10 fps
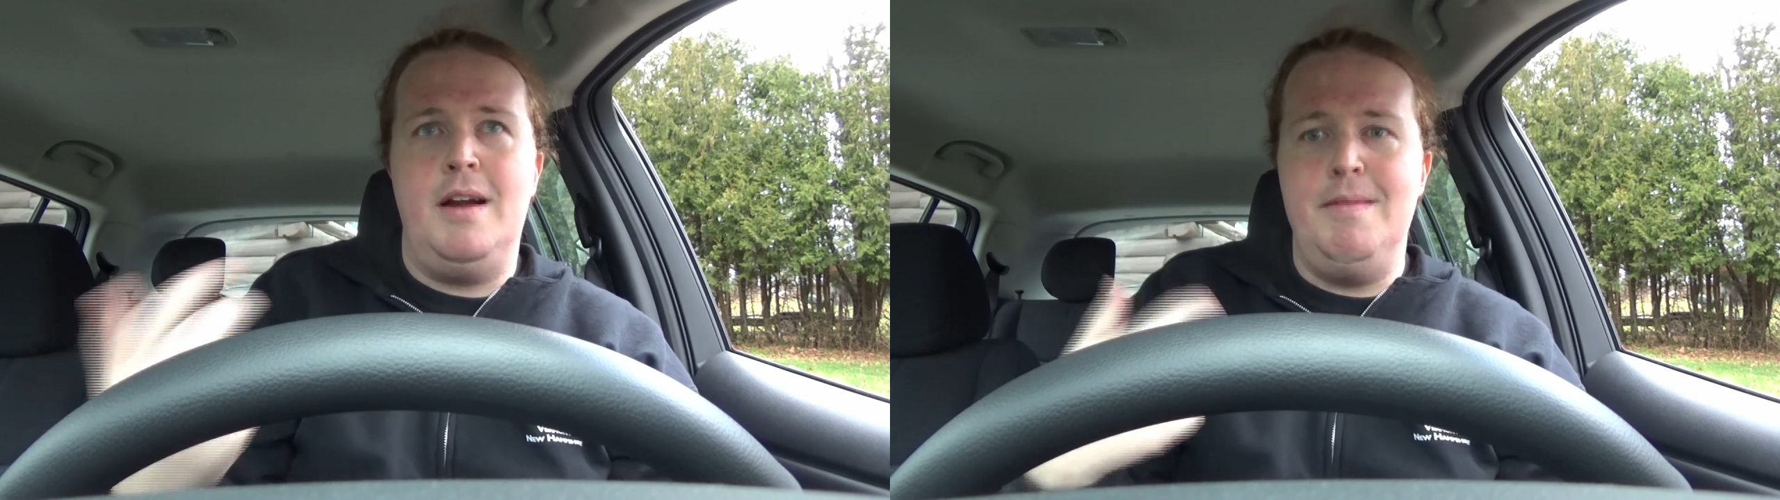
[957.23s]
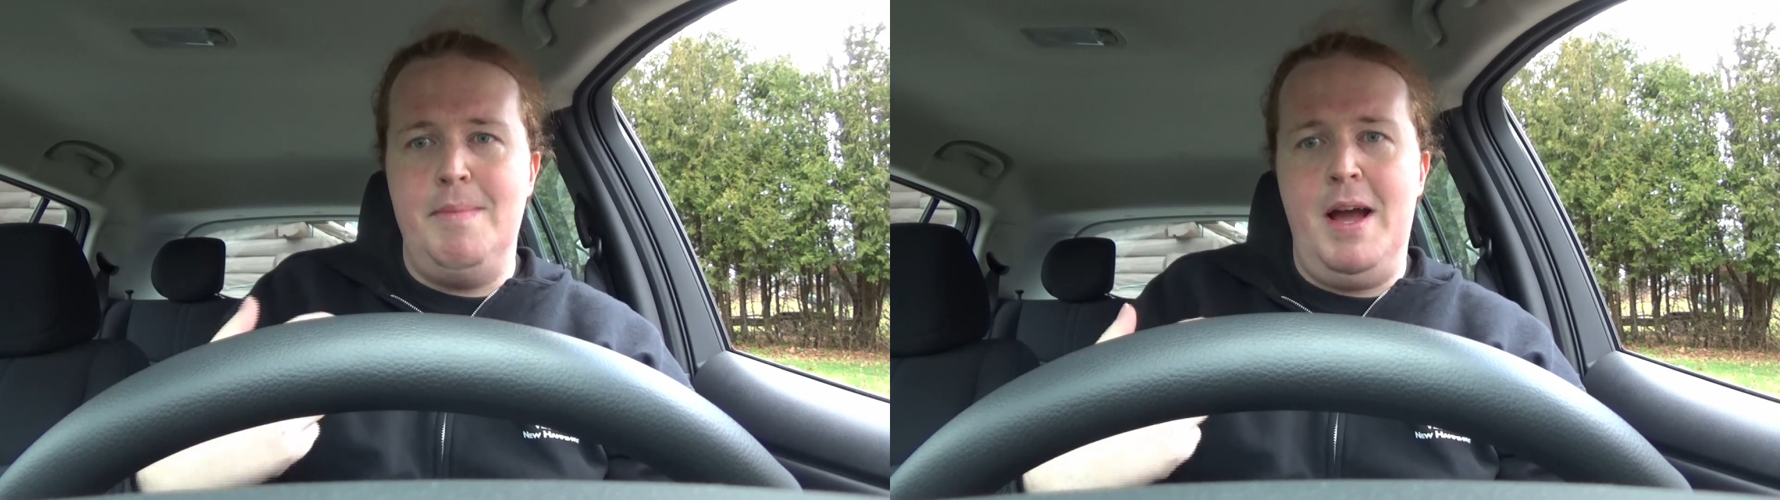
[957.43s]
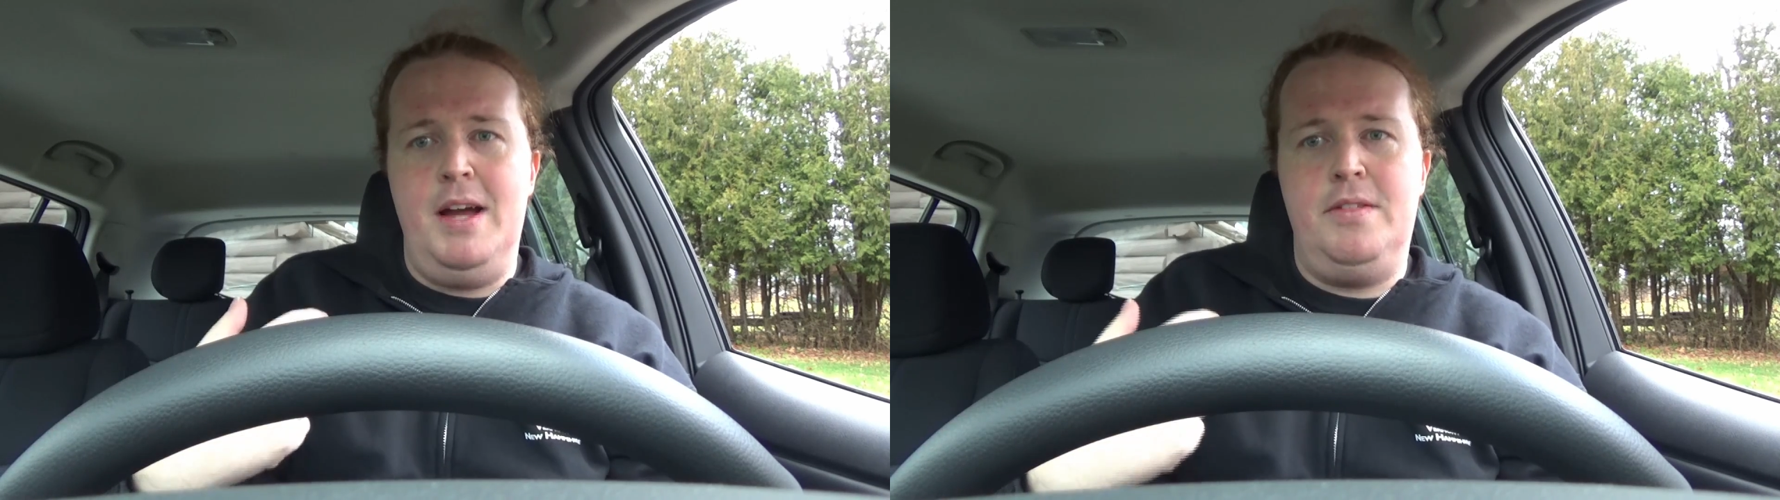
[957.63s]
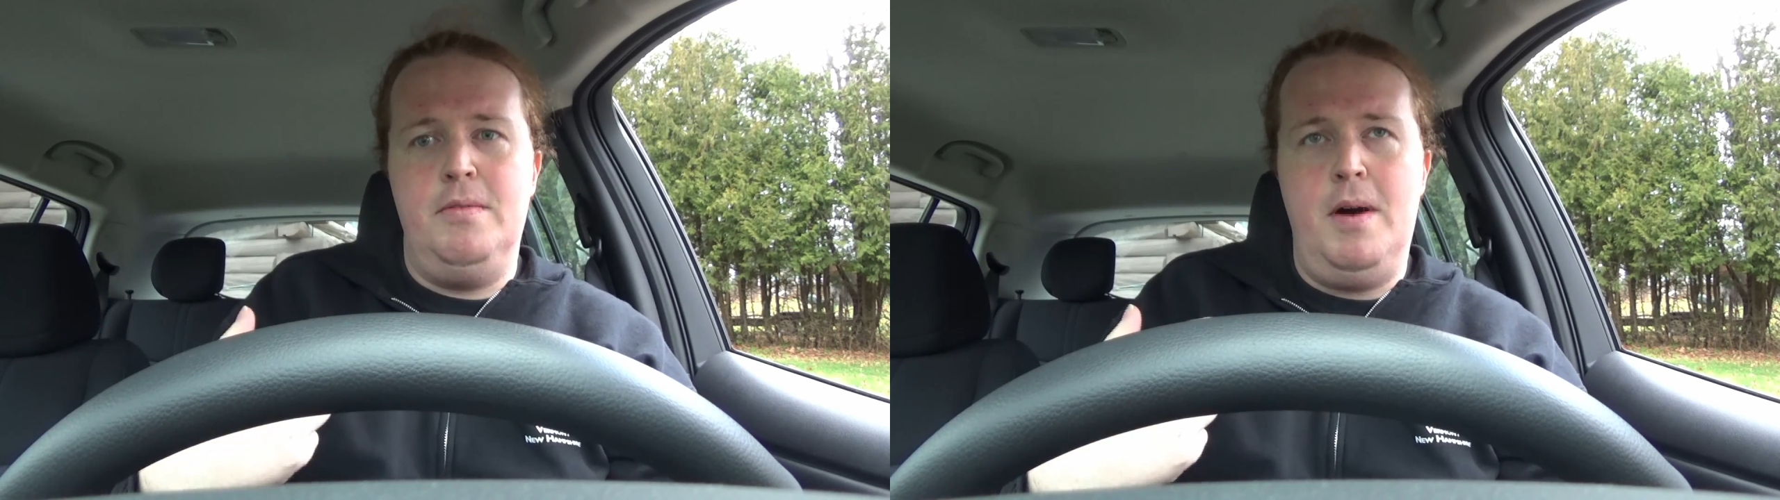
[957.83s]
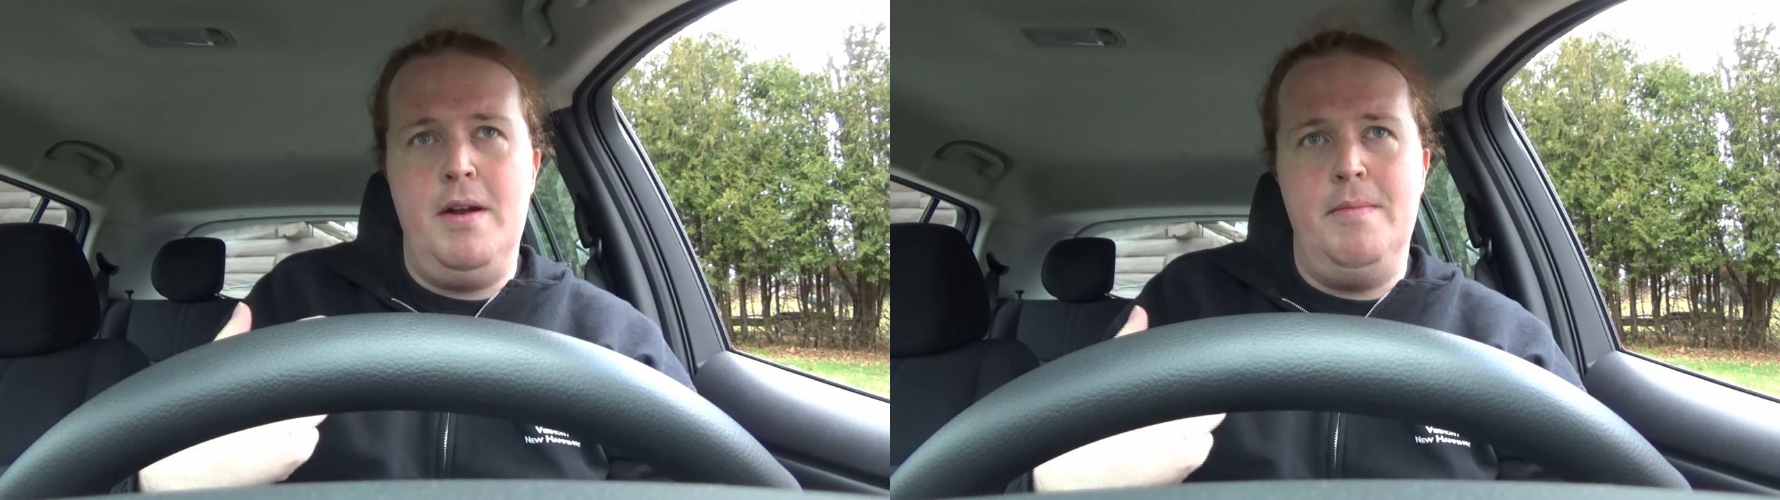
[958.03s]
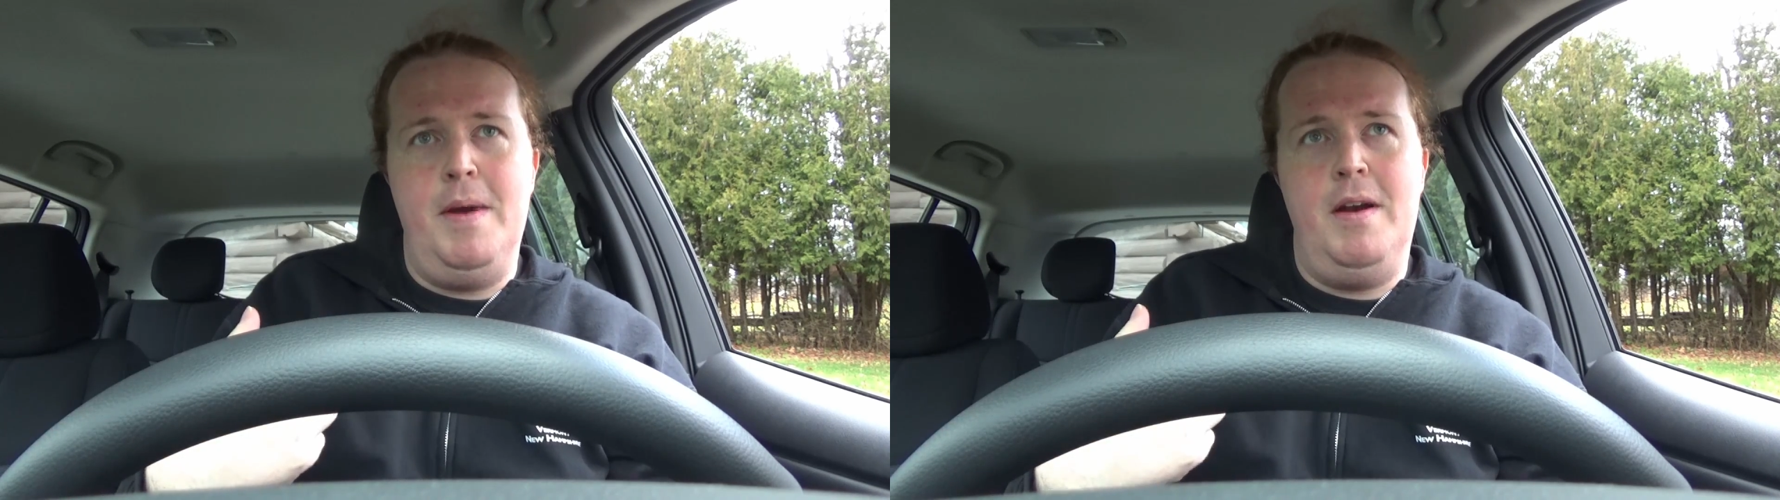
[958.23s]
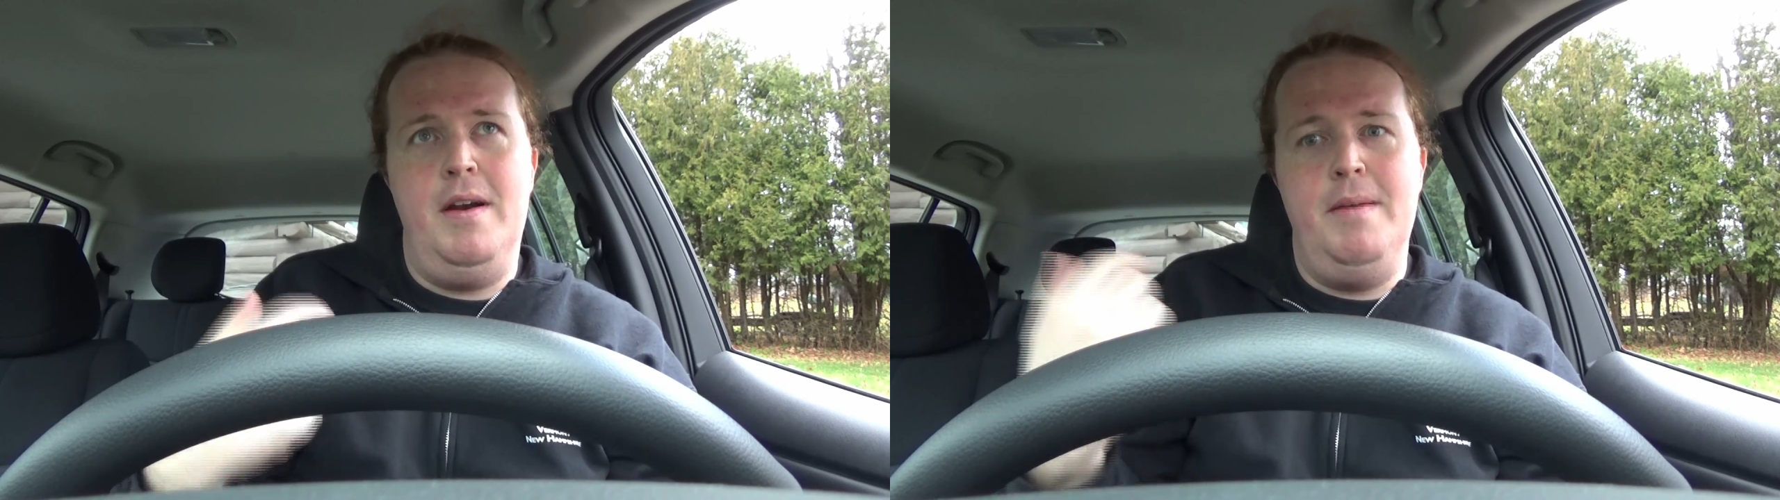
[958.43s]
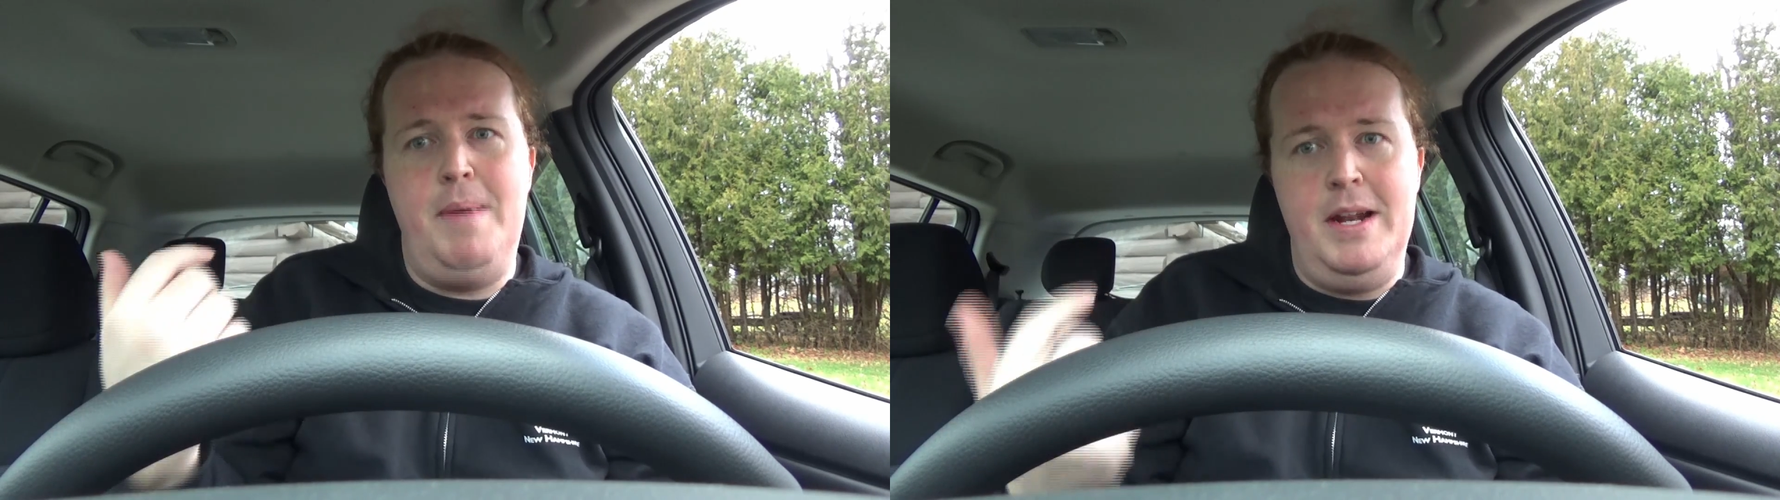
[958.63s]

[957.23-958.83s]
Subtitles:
coming back through Waterbury,